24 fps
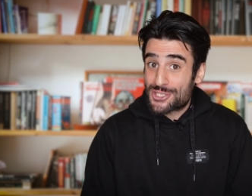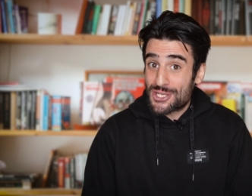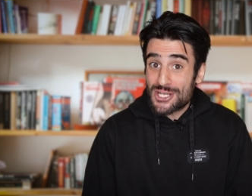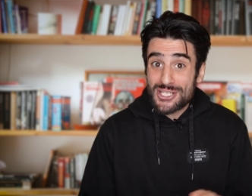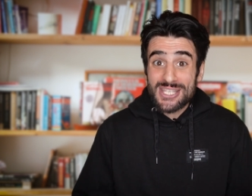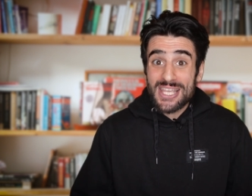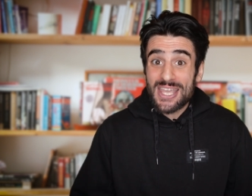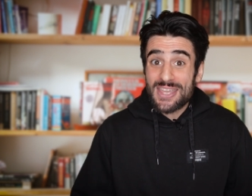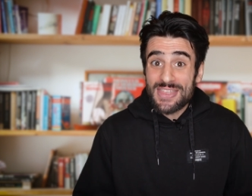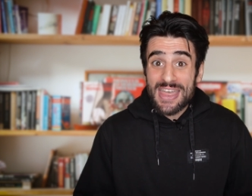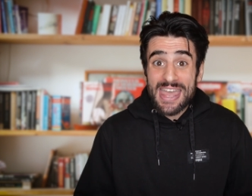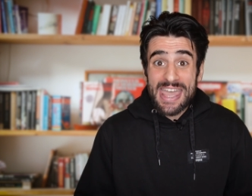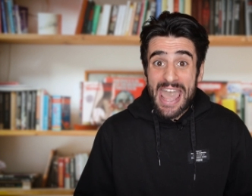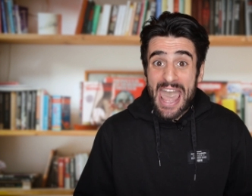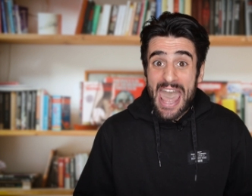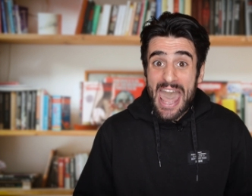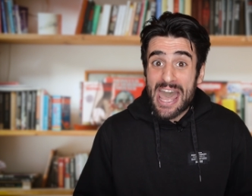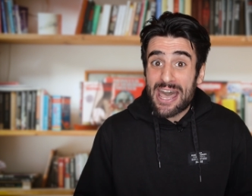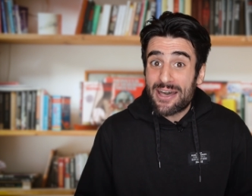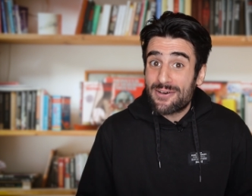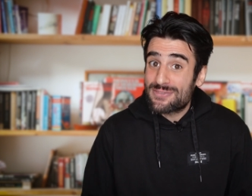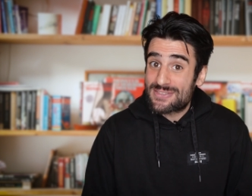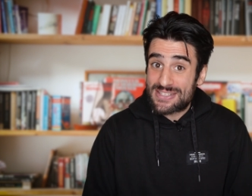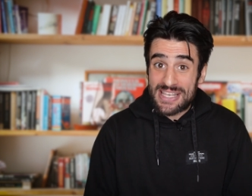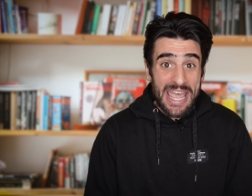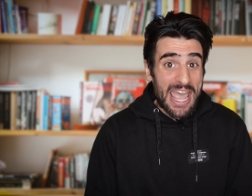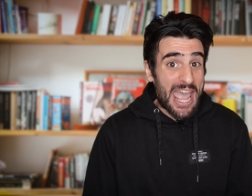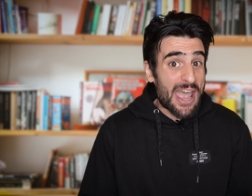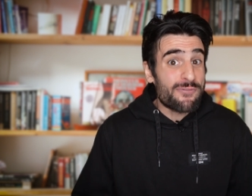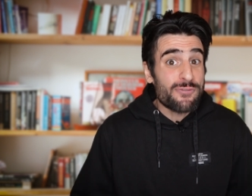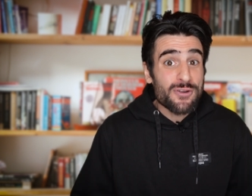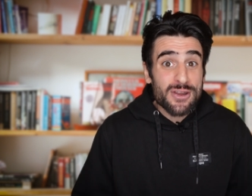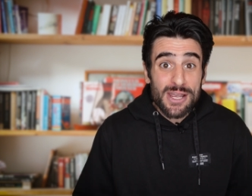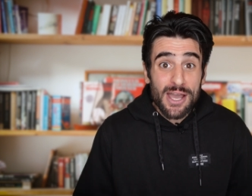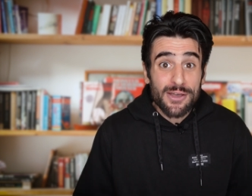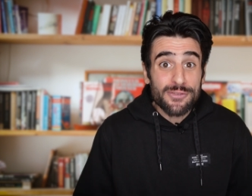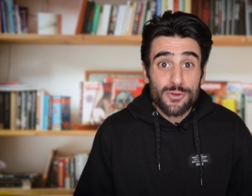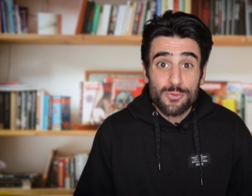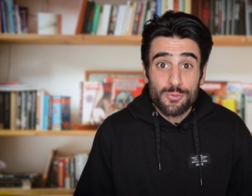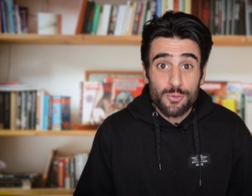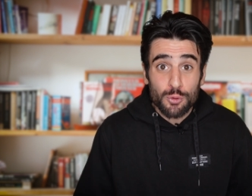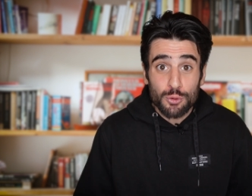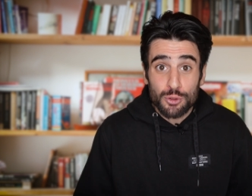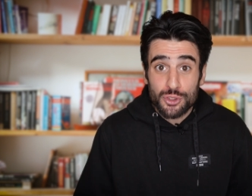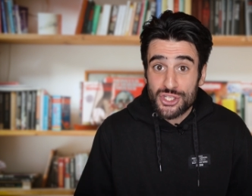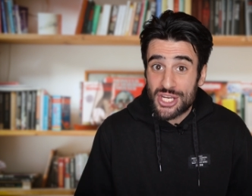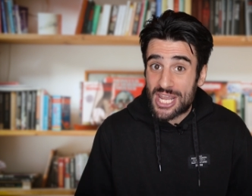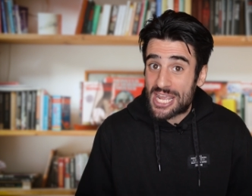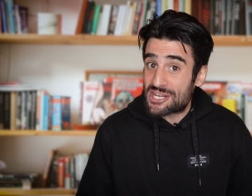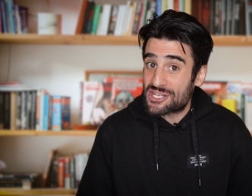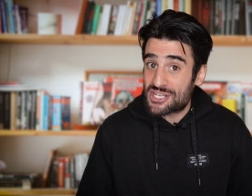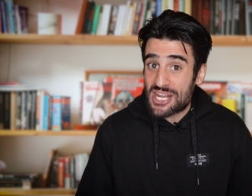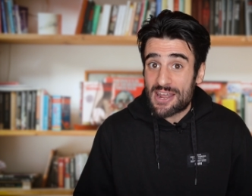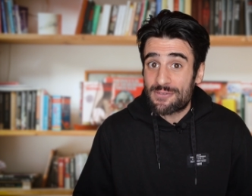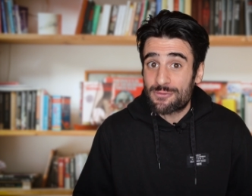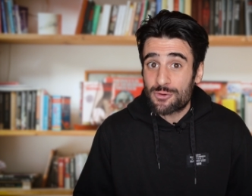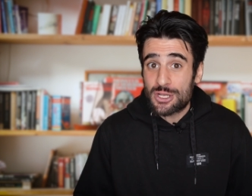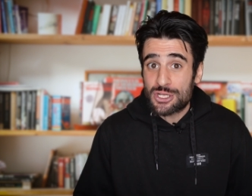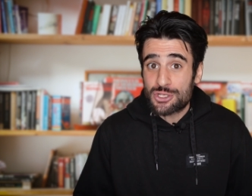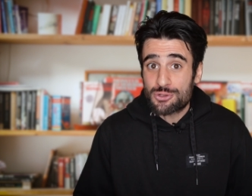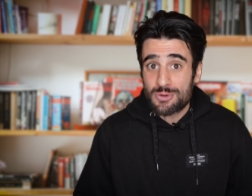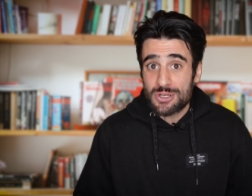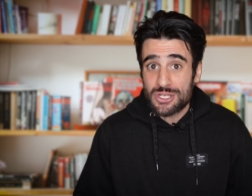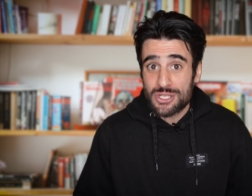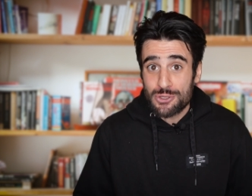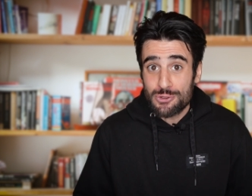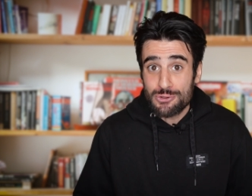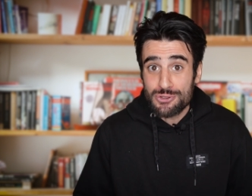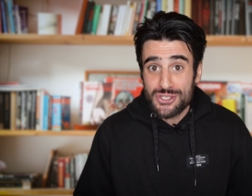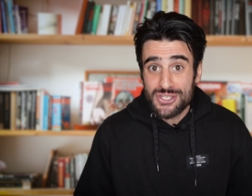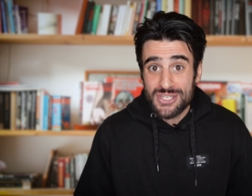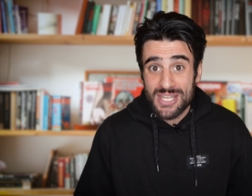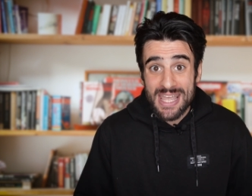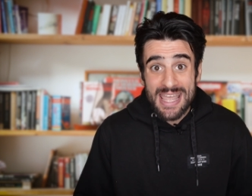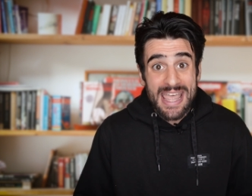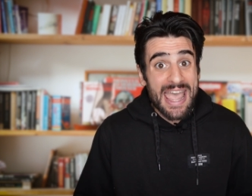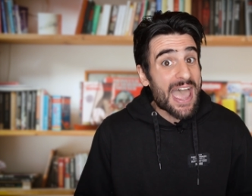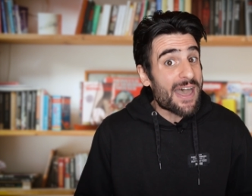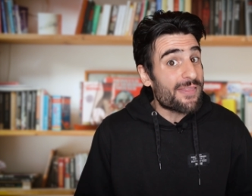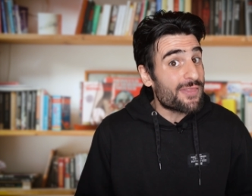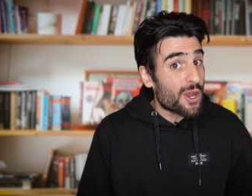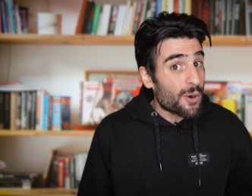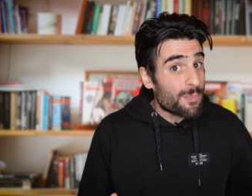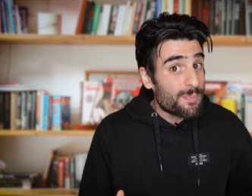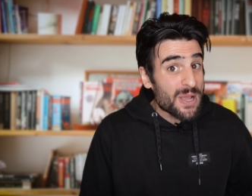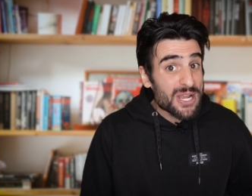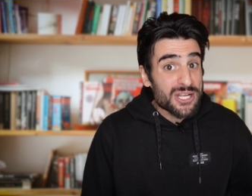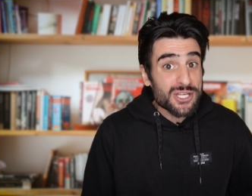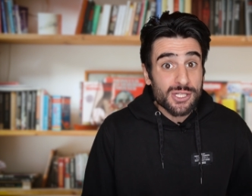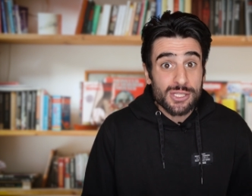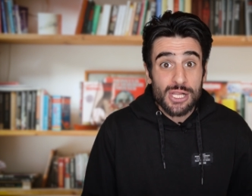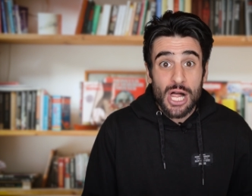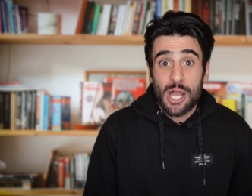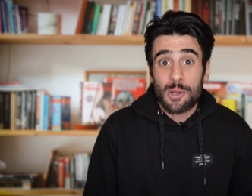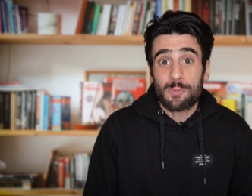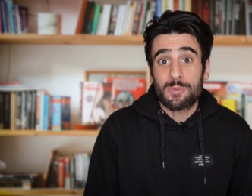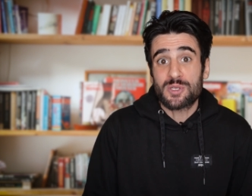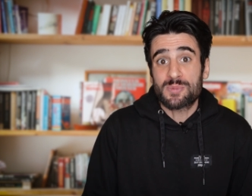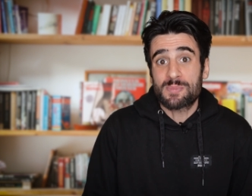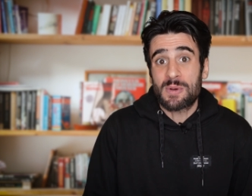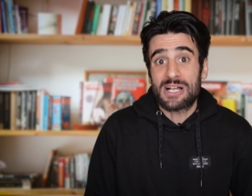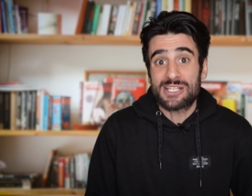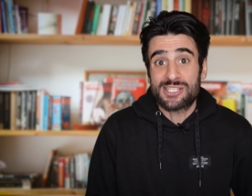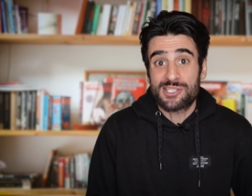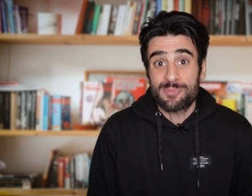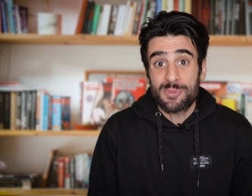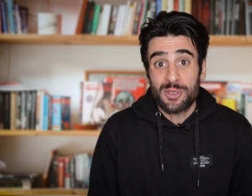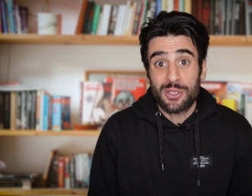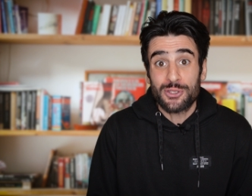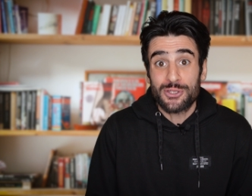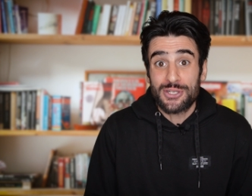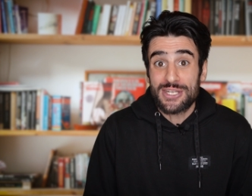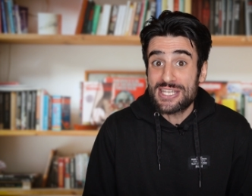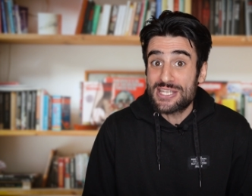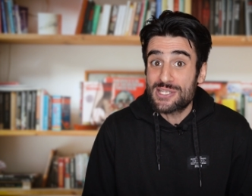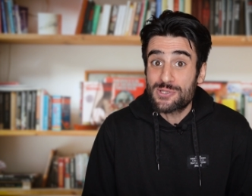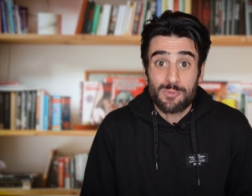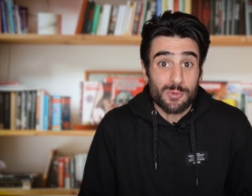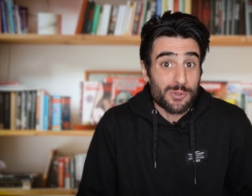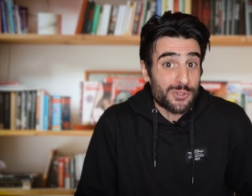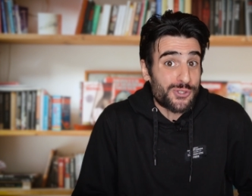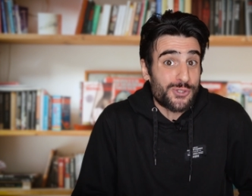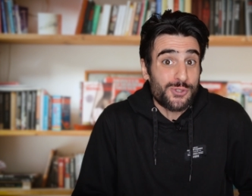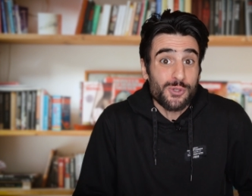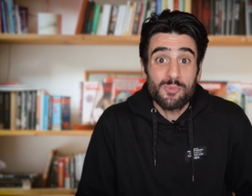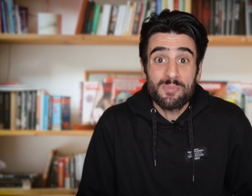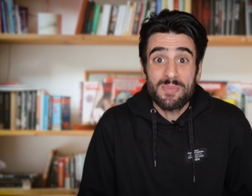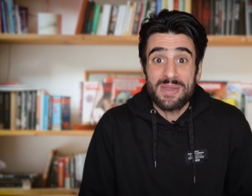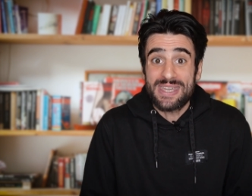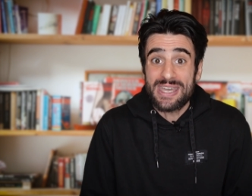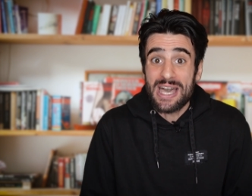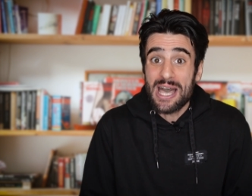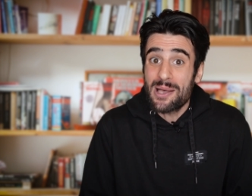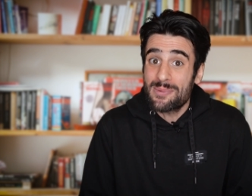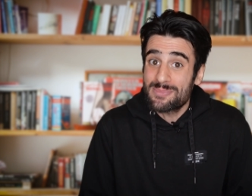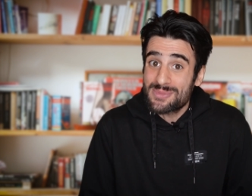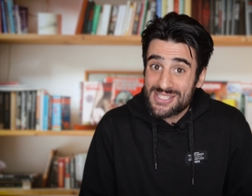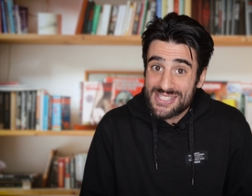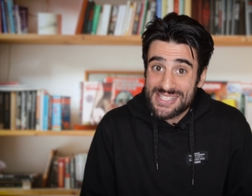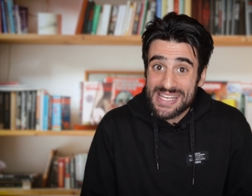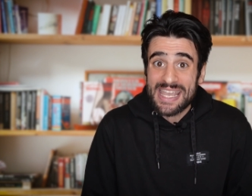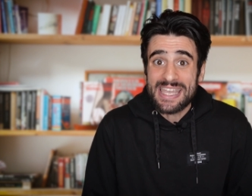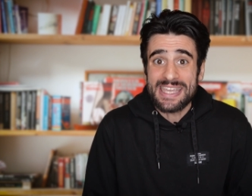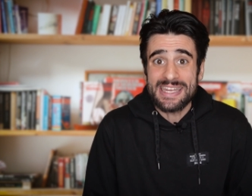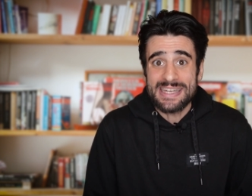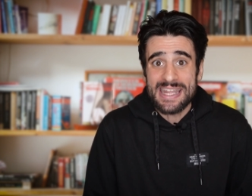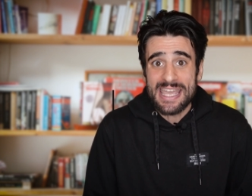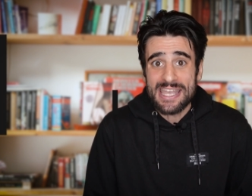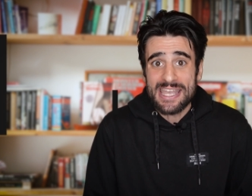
just like they have to every other rule change ever introduced, and their pitch clock responsibilities will soon become second